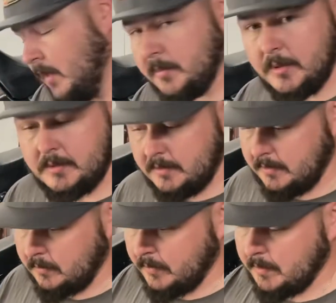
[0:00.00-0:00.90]
But
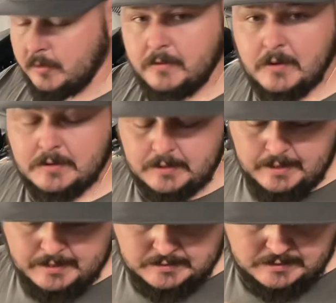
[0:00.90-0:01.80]
we'll move on to the
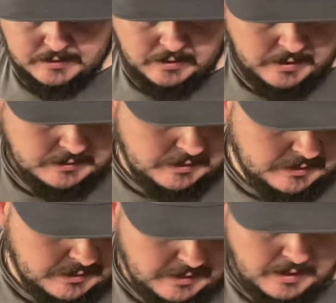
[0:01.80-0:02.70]
next thing now. I'll take
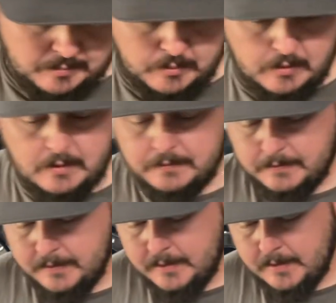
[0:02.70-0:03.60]
the caliper off
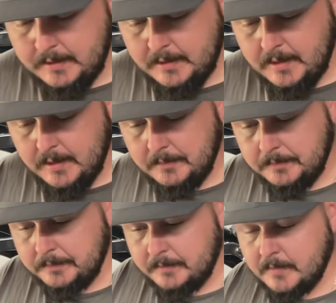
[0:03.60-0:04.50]
and
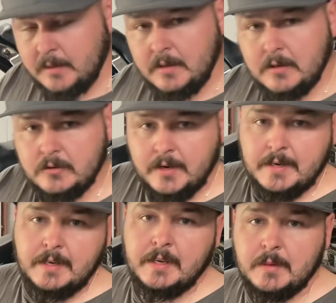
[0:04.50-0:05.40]
try and
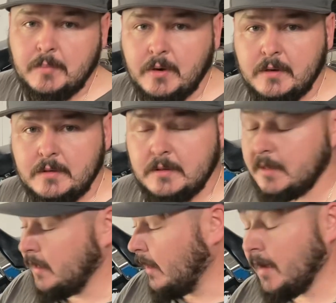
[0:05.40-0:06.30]
take it apart.
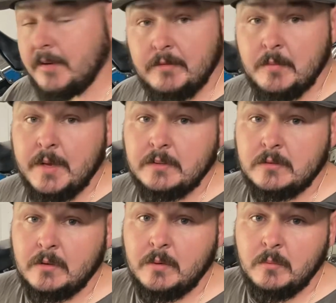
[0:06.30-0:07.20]
I've never messed
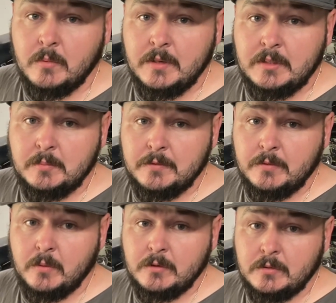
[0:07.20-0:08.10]
around with one of these
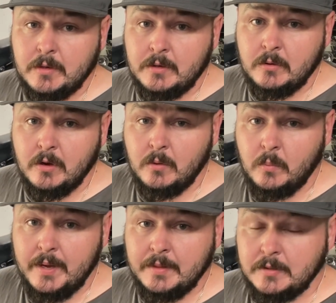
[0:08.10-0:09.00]
before, so I don't know how
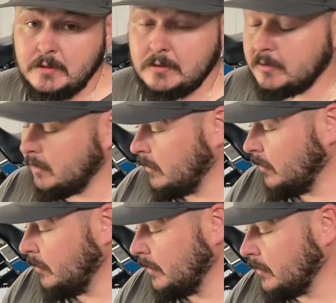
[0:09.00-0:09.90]
well this is going to
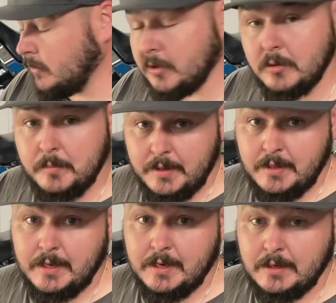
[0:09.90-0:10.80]
go. This could be
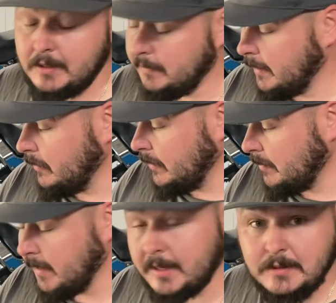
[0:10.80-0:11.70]
the end of the video and you
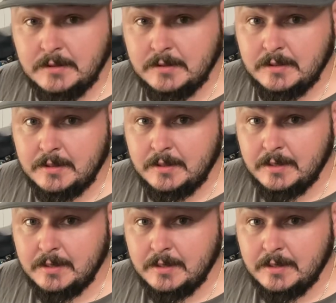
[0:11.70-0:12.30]
might not actually see the